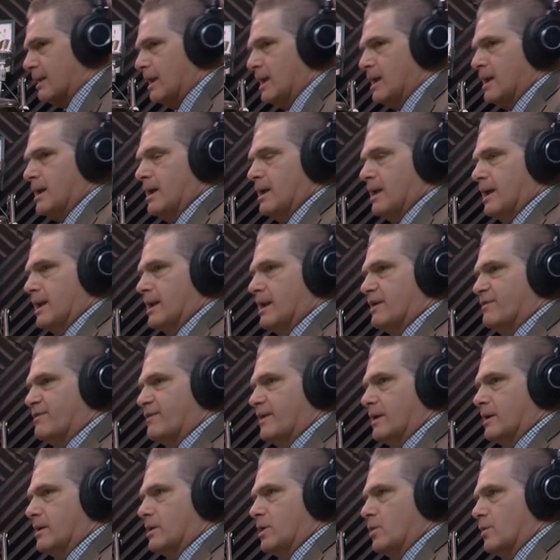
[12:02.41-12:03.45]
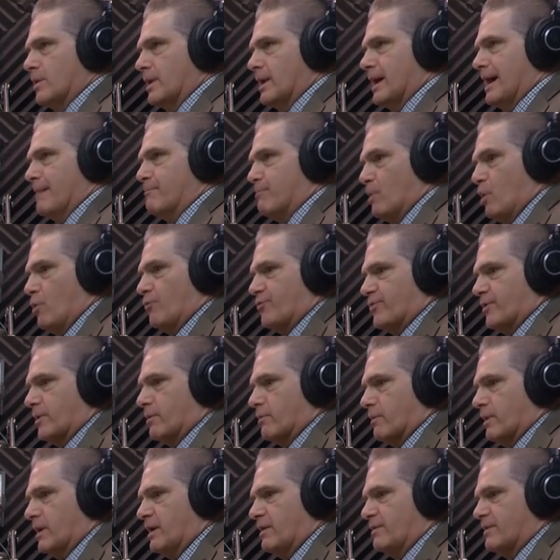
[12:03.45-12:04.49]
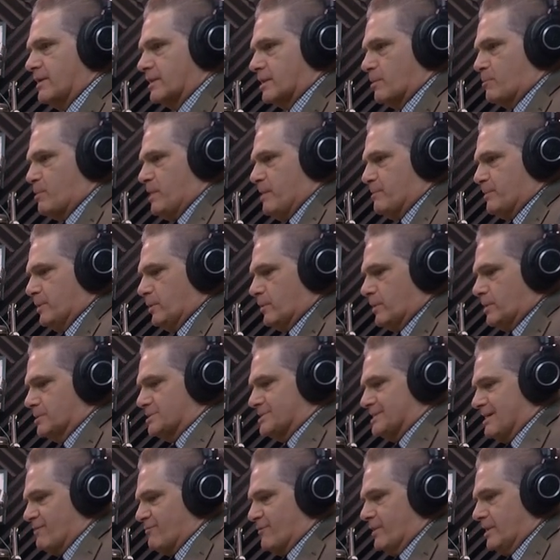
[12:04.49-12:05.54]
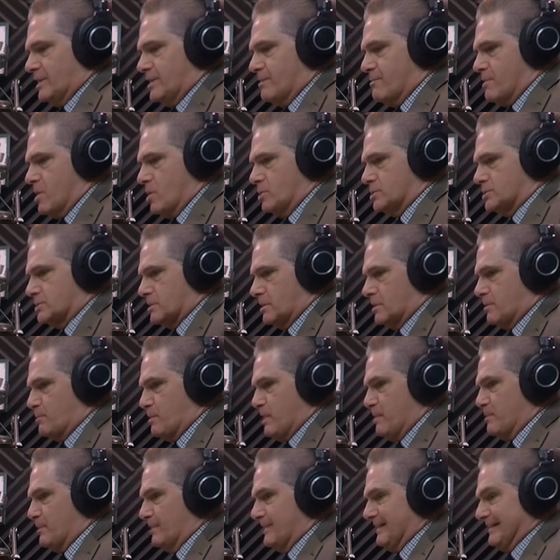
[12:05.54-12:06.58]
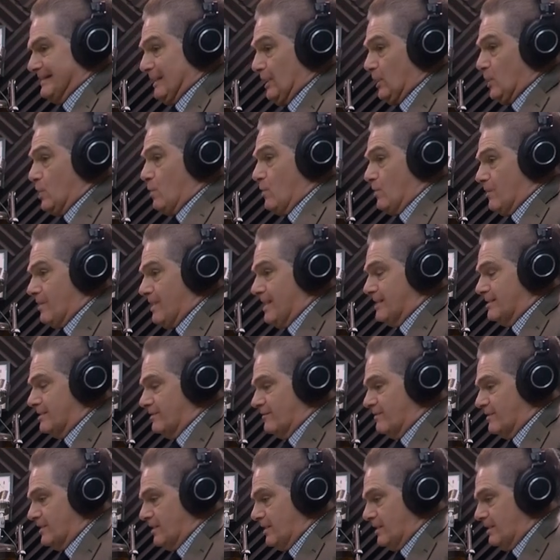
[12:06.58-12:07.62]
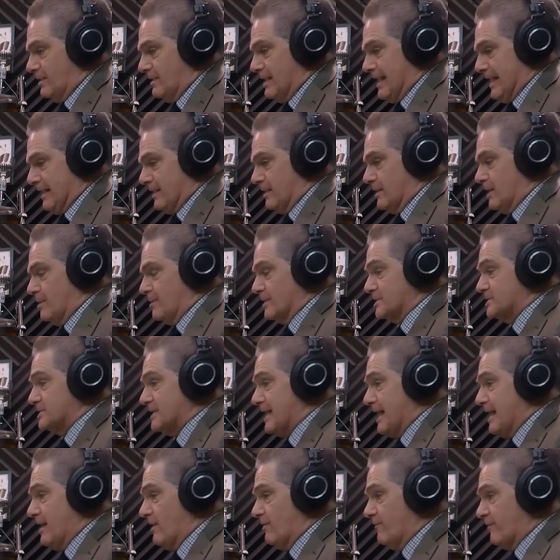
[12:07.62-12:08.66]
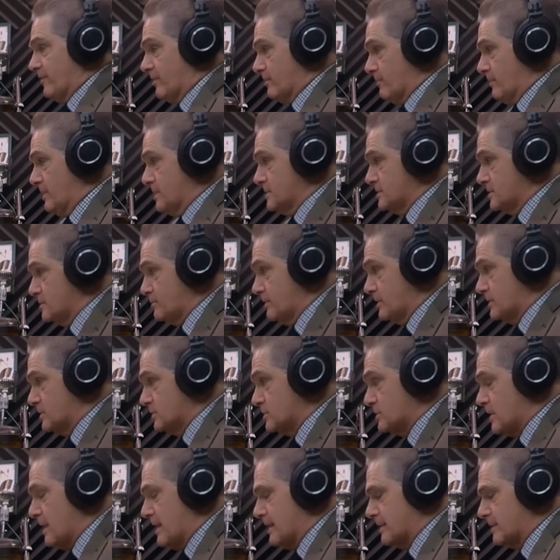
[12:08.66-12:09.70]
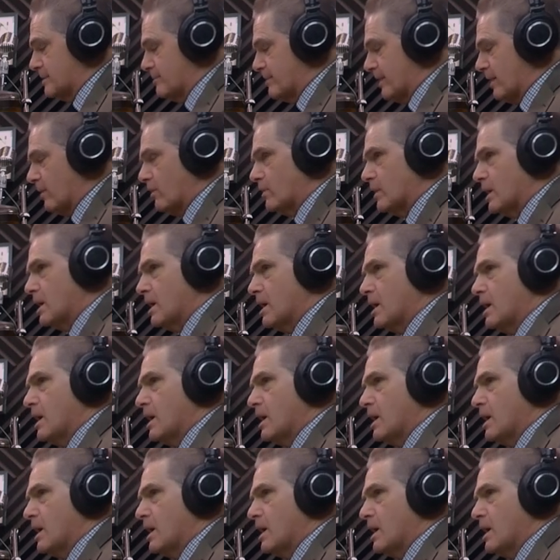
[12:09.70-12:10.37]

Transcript: Yeah. And I think you and I both agree that the people who are suffering the most are the people at the lower end of the economic scale for the reasons we just talked about.